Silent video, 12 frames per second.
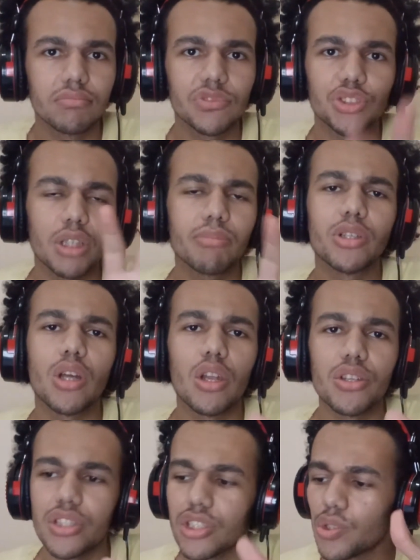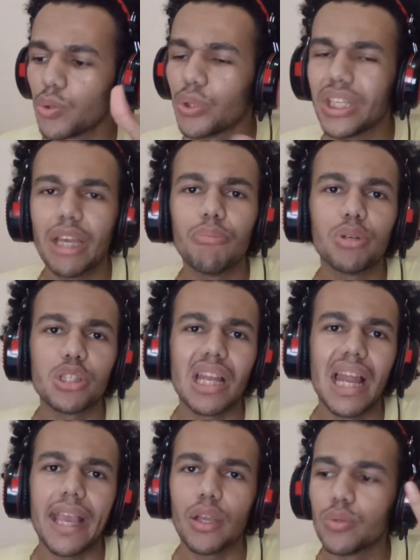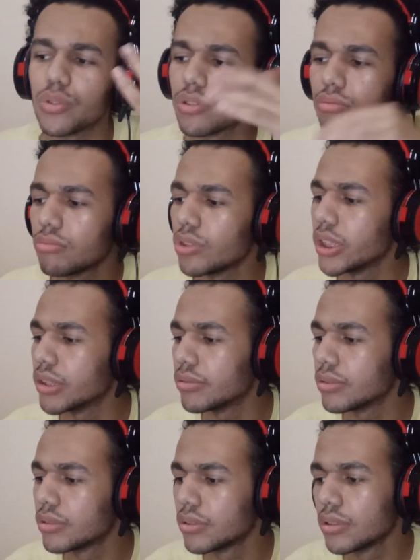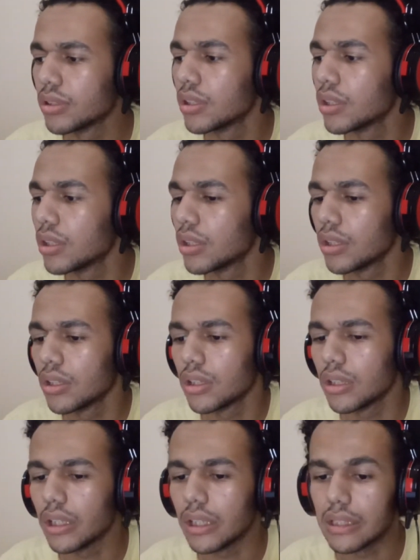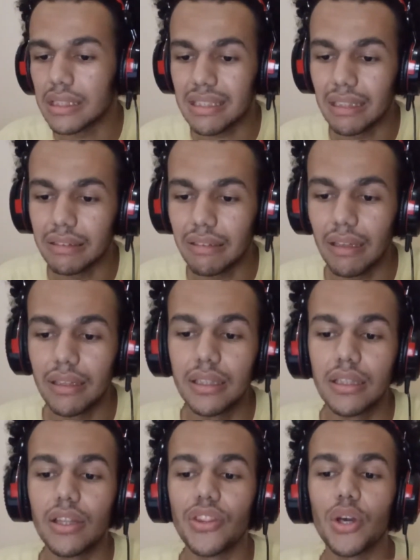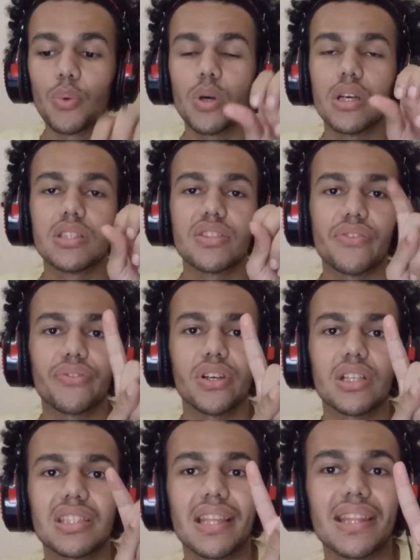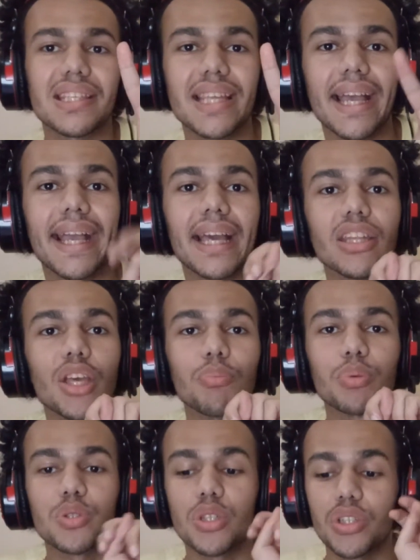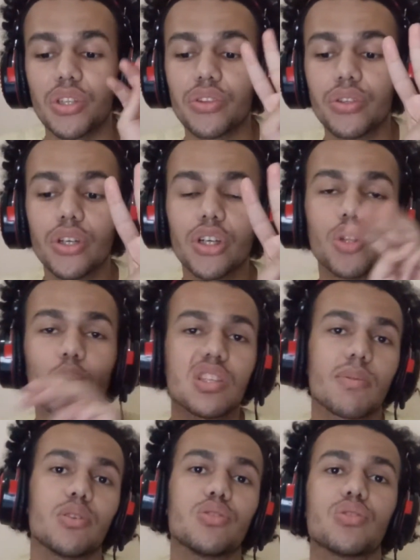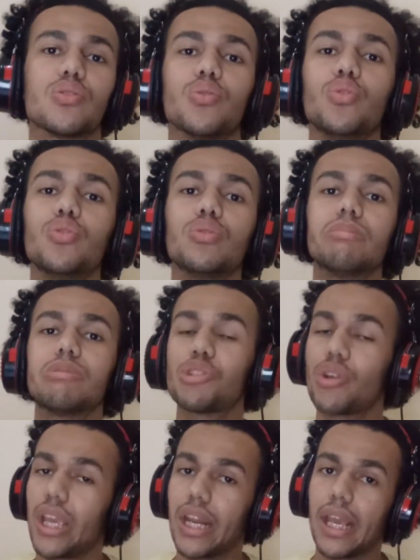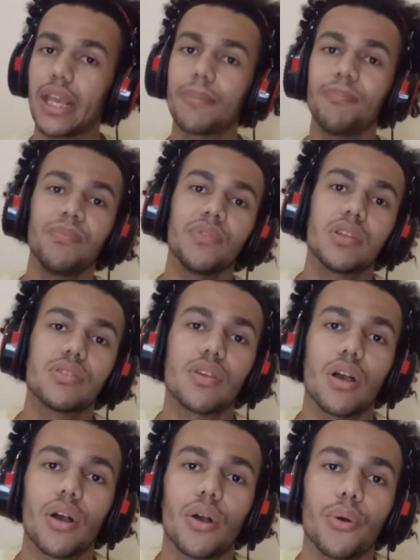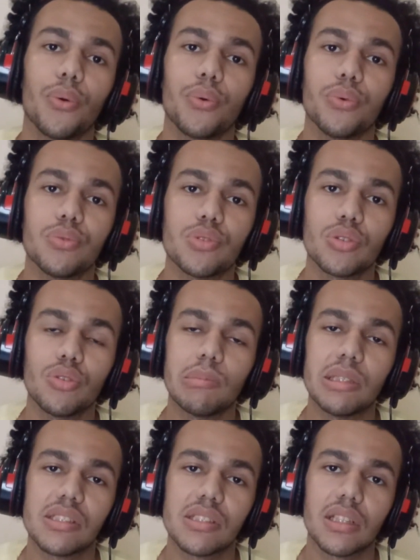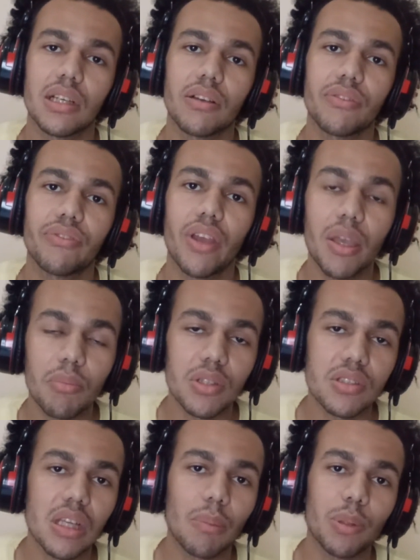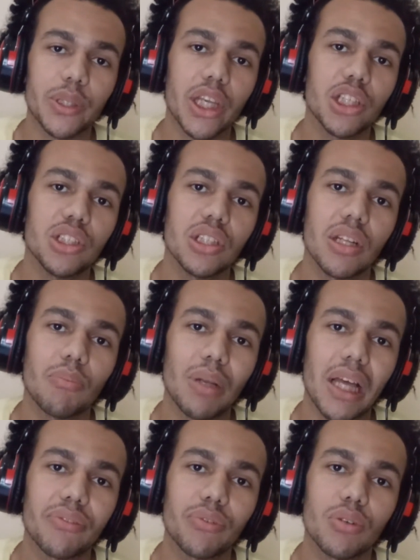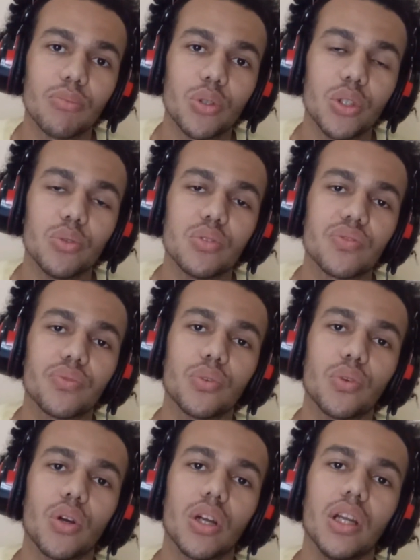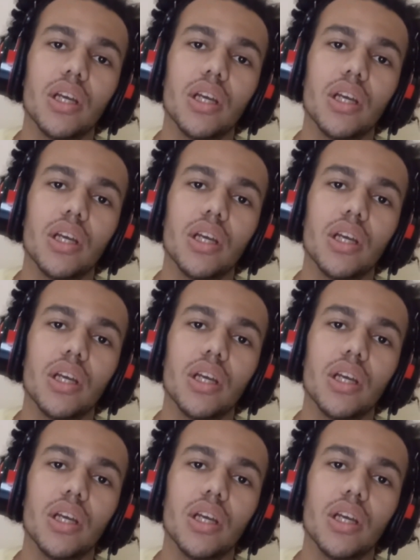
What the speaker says: terminologies or Cambridge language we use in CELTA. That was the first and the second input session. Third was about Zoom training. So Zoom is a famous application and platform we use for